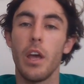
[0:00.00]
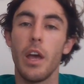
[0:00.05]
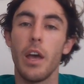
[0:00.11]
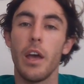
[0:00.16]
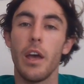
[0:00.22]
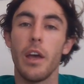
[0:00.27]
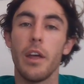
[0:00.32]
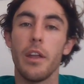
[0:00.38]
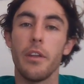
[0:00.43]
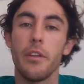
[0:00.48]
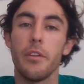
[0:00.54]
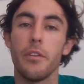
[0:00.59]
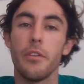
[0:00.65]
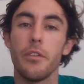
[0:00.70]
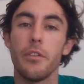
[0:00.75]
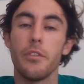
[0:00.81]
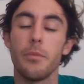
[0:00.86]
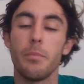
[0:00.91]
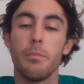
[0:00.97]

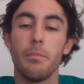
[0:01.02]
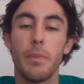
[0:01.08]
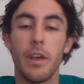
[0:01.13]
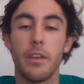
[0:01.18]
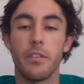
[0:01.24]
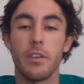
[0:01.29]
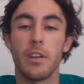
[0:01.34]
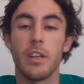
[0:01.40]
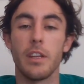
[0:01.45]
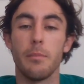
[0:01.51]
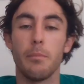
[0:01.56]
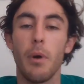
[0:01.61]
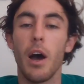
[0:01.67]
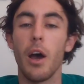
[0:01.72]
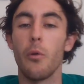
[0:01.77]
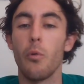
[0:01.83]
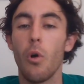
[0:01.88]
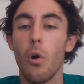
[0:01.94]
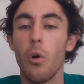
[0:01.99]
And basically
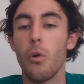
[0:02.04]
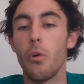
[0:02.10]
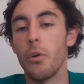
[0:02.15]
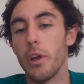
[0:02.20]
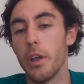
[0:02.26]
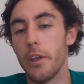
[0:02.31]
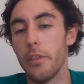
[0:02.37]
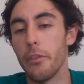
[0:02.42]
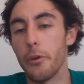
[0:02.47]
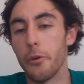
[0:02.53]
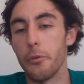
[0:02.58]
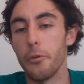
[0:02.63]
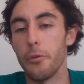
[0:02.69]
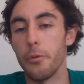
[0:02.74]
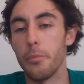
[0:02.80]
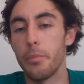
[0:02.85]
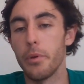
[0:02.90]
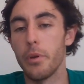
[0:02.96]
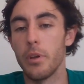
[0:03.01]
my role in the
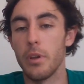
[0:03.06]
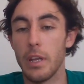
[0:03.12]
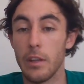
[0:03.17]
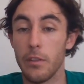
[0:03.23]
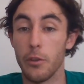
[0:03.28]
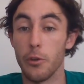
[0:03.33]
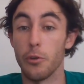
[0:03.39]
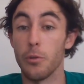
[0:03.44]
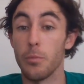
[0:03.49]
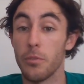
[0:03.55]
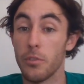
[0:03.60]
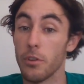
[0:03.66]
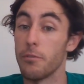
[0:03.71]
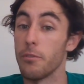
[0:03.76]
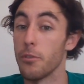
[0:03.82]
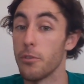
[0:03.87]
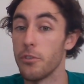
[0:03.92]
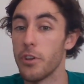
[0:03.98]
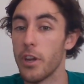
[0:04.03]
group, the group's
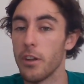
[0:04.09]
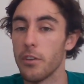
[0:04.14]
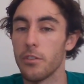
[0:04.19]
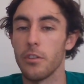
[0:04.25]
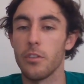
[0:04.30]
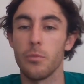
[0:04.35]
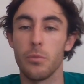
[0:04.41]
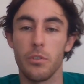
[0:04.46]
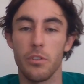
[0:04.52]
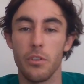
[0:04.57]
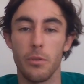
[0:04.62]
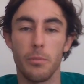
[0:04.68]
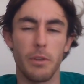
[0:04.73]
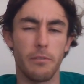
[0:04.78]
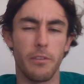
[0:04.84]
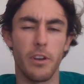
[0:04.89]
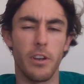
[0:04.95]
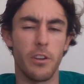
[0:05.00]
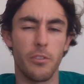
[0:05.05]
different to Genesis, which is going to be
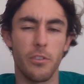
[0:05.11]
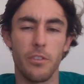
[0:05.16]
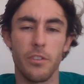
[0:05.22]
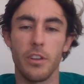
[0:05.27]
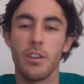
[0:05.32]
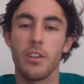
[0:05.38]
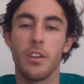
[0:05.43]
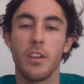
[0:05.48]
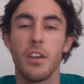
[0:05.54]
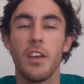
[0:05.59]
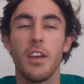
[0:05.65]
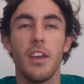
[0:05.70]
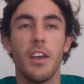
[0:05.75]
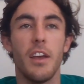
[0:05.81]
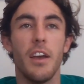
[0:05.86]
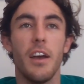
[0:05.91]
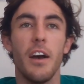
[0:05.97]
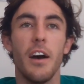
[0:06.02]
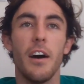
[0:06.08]
very interesting.
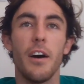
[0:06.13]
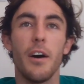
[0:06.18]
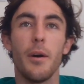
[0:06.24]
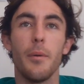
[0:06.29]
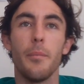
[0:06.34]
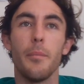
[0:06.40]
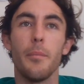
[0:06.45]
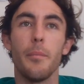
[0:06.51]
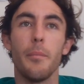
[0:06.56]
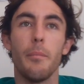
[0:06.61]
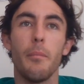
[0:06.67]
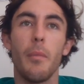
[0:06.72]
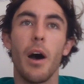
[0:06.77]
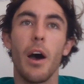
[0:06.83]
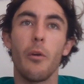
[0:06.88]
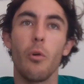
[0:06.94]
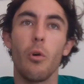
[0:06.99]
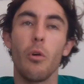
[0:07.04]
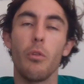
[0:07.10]

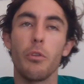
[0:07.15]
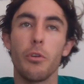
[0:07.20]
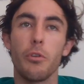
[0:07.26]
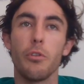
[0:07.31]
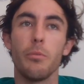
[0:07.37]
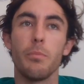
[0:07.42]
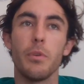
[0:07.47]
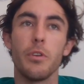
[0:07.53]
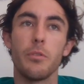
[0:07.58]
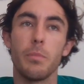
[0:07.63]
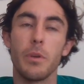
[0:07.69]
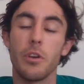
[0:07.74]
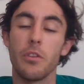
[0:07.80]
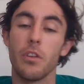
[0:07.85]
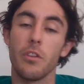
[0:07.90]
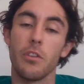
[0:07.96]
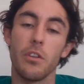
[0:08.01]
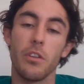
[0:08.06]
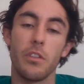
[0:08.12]
My role in the group is, because
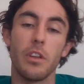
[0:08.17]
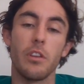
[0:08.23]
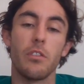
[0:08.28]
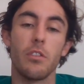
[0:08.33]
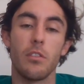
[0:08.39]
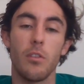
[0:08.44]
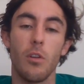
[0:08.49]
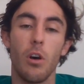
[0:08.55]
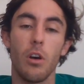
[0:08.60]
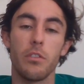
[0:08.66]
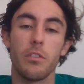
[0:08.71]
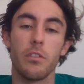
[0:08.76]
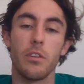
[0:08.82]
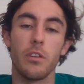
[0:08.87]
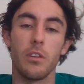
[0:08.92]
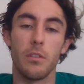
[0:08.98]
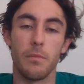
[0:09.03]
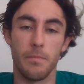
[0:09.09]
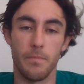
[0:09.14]
I did a thesis last
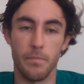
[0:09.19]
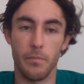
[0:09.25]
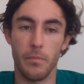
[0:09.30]
year